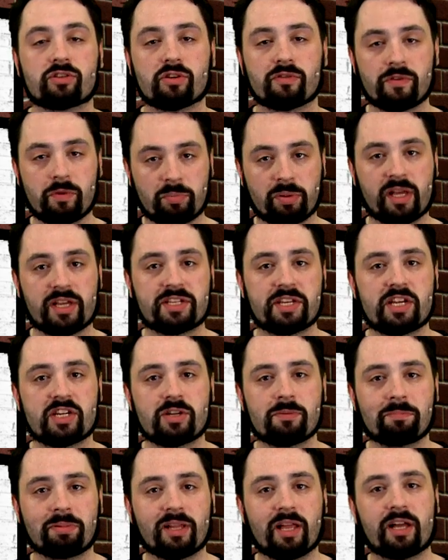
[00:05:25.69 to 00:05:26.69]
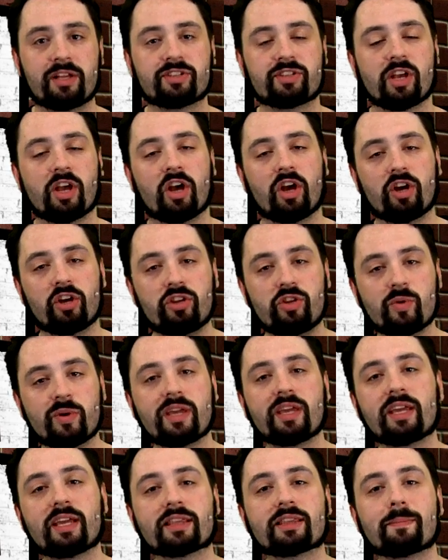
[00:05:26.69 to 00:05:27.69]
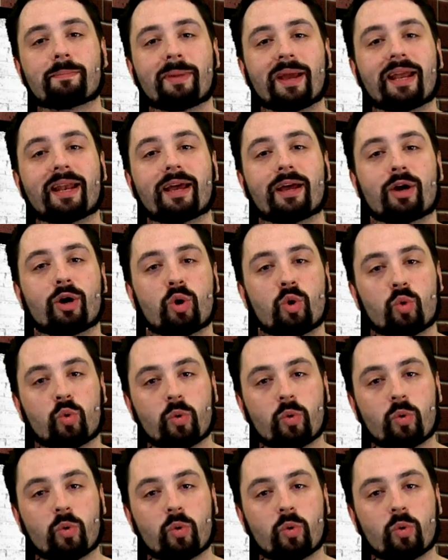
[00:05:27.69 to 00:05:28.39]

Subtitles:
So if you're PlayStation Plus, you can get the beta